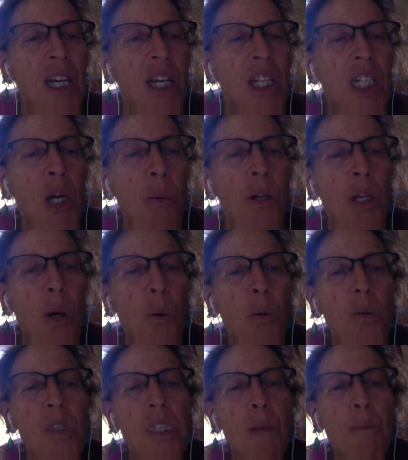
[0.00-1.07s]
No one
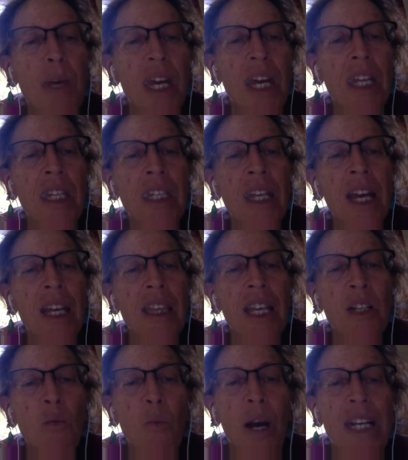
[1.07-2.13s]
holds the pen
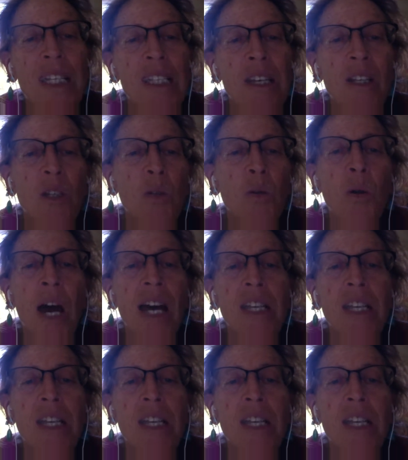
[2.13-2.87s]
that writes you,